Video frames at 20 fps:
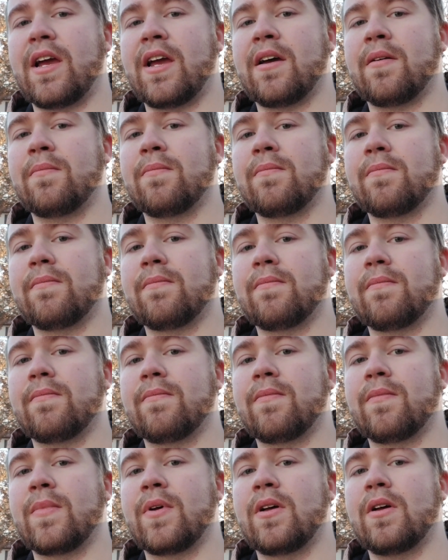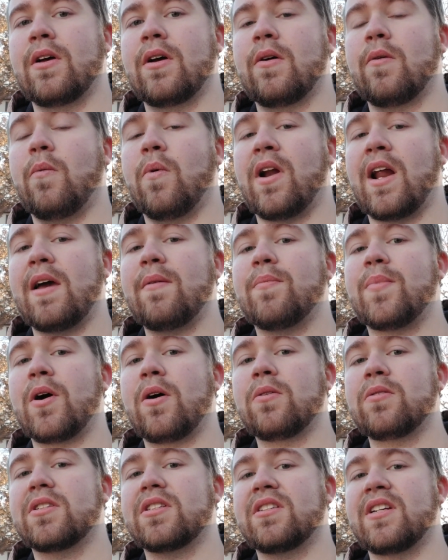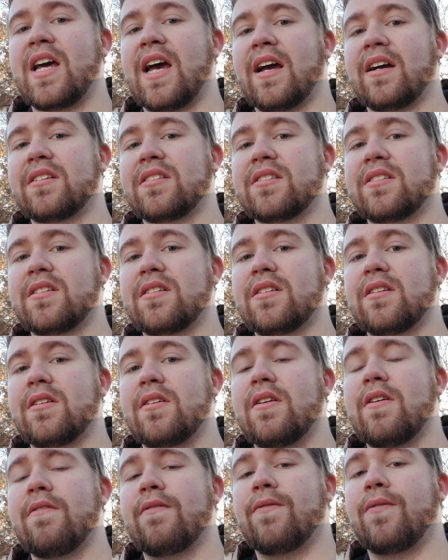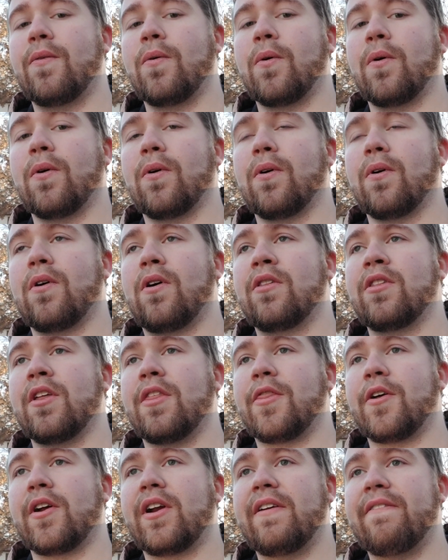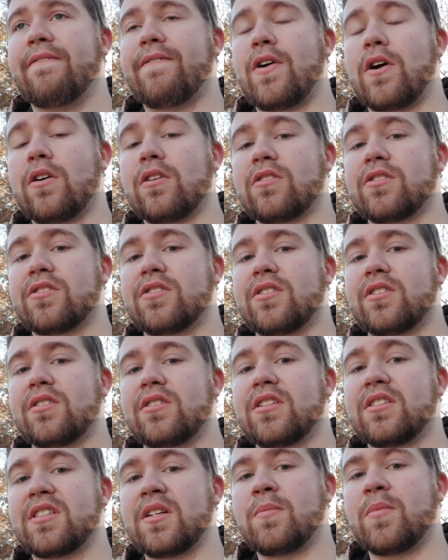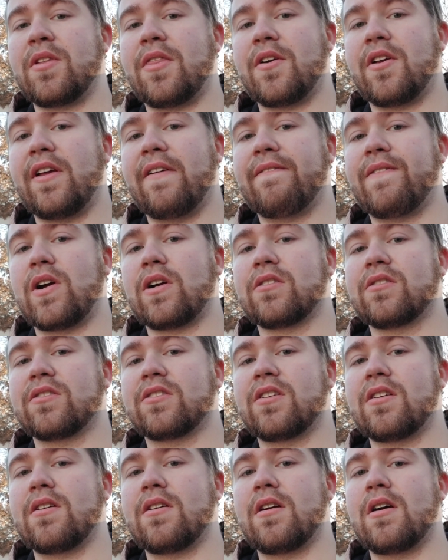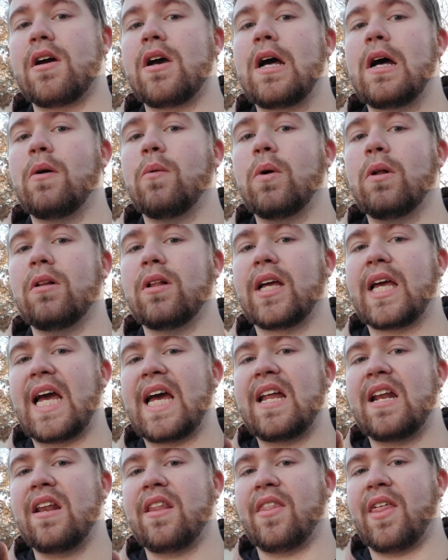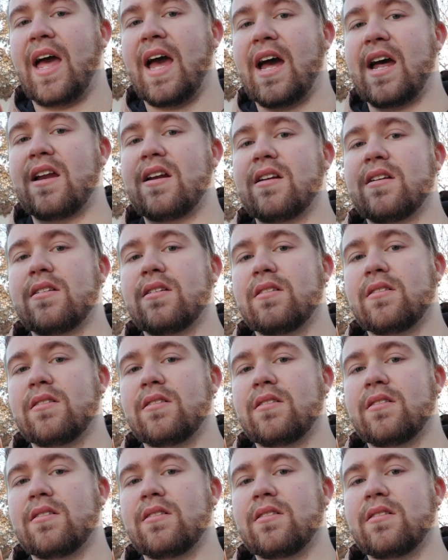when I post next on the 31st, December 31st, will get that gift card.